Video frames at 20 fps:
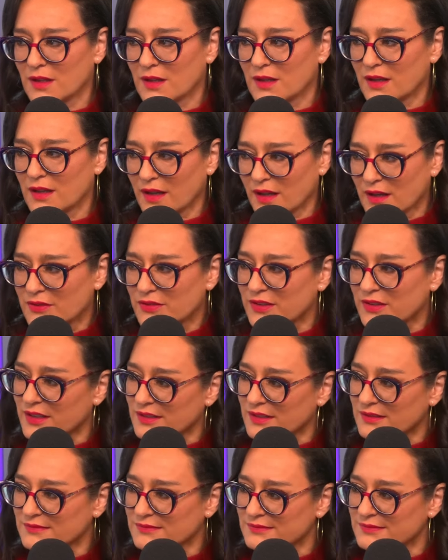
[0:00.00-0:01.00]
in
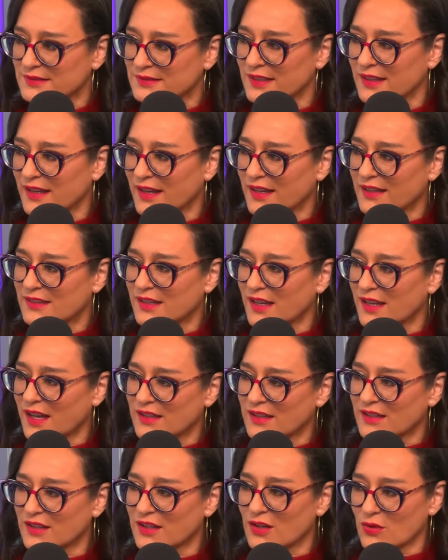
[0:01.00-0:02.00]
Africa. Yeah. And
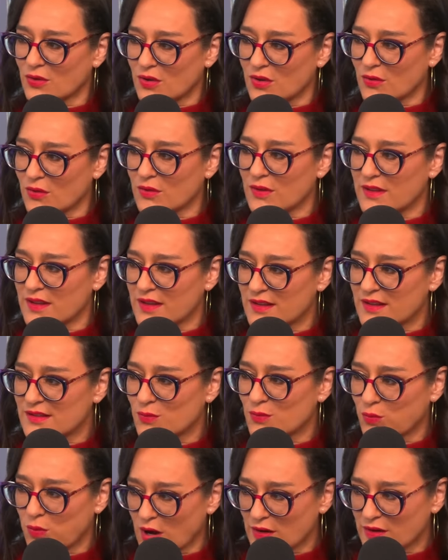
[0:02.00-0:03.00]
and you know go to these
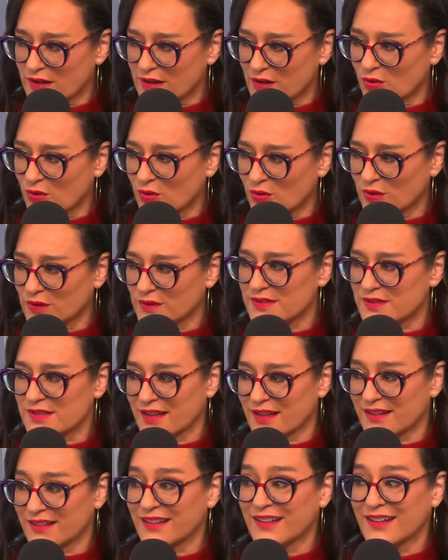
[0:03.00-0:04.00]
watering holes
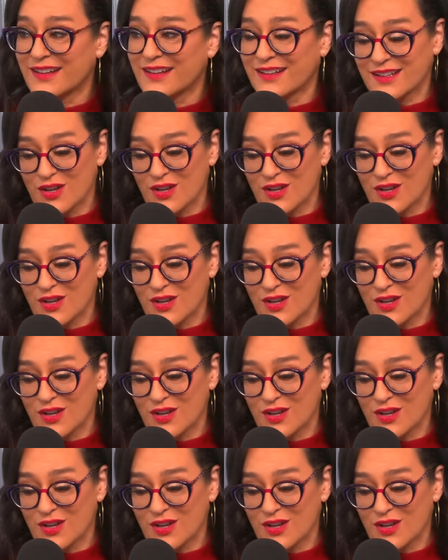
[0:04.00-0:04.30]
and mm.